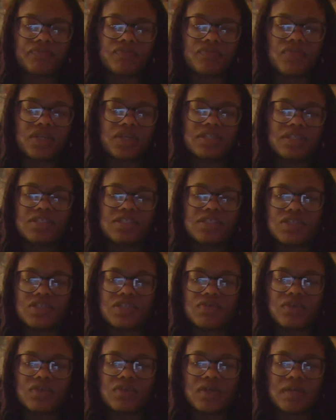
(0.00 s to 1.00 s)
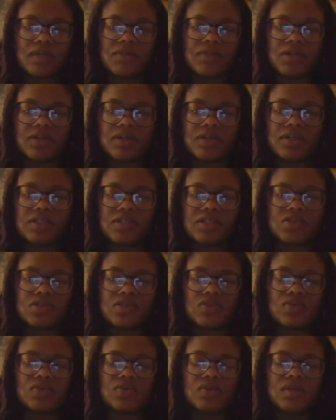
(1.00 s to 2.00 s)
but in general, I'm learning
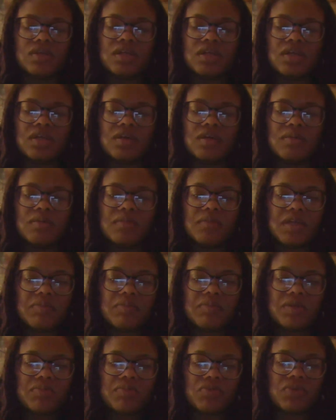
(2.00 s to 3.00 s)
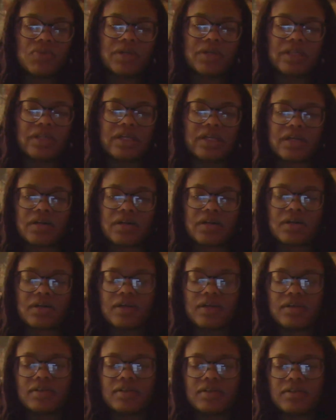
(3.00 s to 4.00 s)
to meet people where they
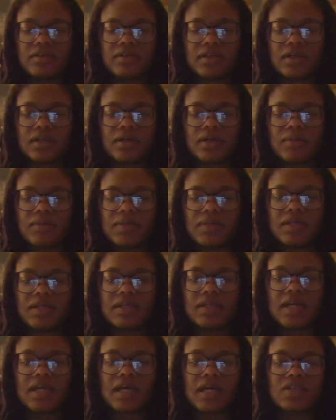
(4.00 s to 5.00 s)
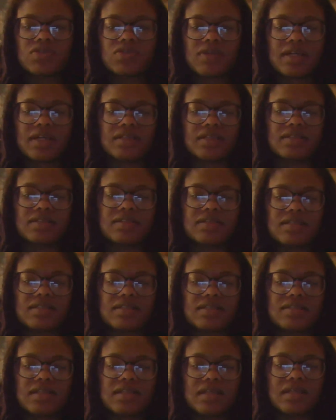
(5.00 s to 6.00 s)
are um, and not try to
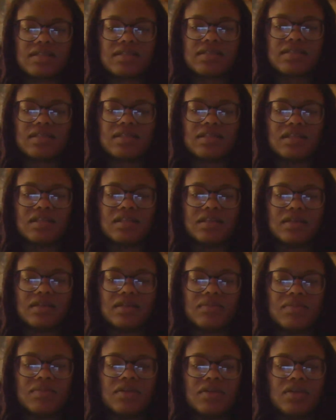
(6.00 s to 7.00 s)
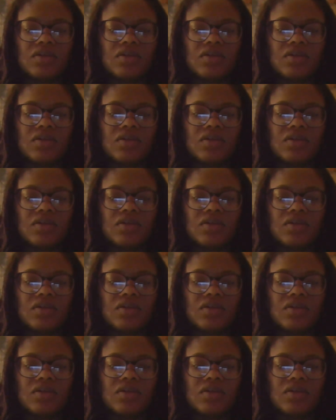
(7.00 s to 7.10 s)
dictate to them